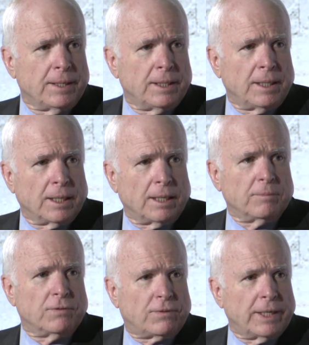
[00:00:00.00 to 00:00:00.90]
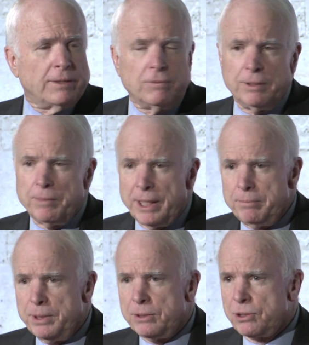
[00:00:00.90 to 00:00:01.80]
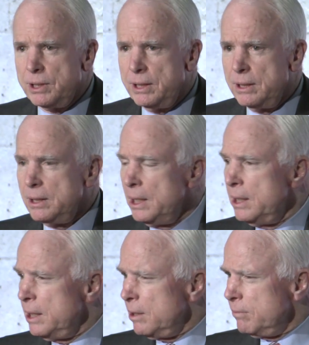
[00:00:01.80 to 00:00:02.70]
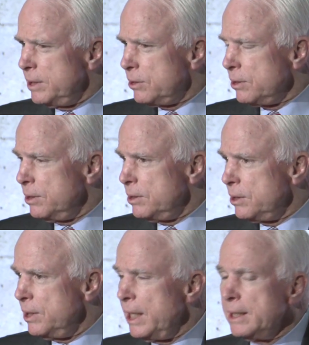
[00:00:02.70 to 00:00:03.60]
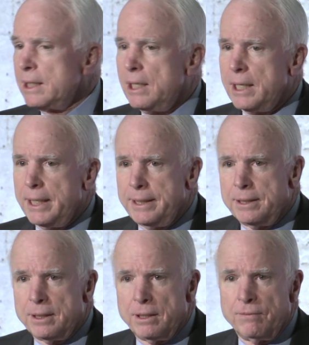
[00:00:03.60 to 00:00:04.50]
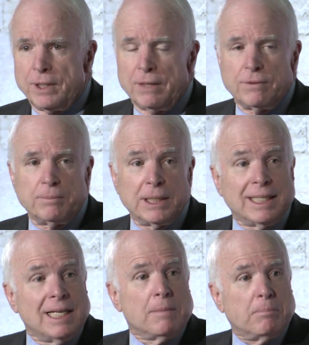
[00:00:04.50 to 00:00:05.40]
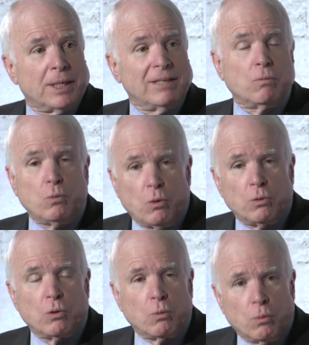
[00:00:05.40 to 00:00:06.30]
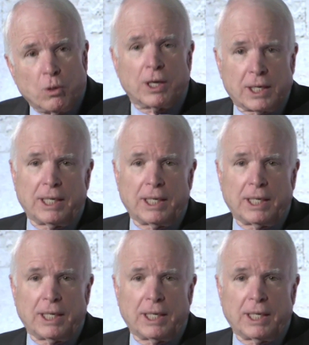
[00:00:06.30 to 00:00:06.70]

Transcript: And I'm afraid we may be seeing a return to that kind of government, but it won't work